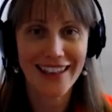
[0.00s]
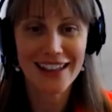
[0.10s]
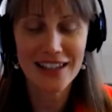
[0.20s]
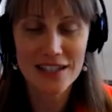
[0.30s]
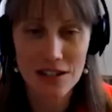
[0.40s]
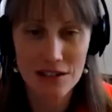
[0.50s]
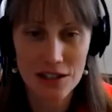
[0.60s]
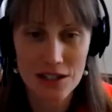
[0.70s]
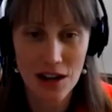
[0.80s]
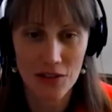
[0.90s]
And then they
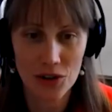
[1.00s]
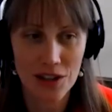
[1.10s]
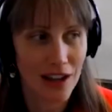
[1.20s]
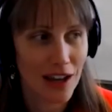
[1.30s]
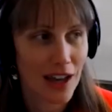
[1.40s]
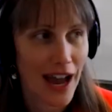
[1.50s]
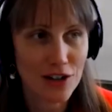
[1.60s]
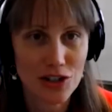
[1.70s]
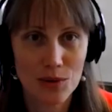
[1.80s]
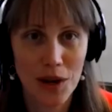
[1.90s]
suddenly discovered that
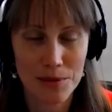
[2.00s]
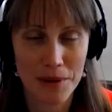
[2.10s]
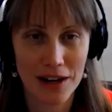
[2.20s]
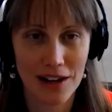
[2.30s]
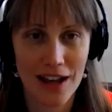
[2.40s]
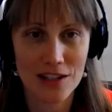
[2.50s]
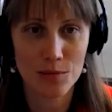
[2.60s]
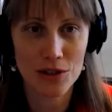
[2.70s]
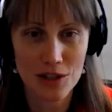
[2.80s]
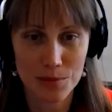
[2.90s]
actually, wait a minute, as
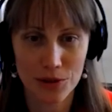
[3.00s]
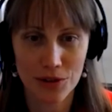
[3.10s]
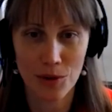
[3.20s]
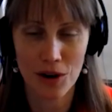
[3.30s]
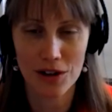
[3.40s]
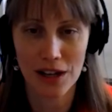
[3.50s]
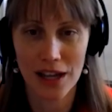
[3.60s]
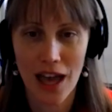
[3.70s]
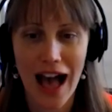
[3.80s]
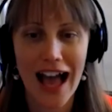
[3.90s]
a municipal authority,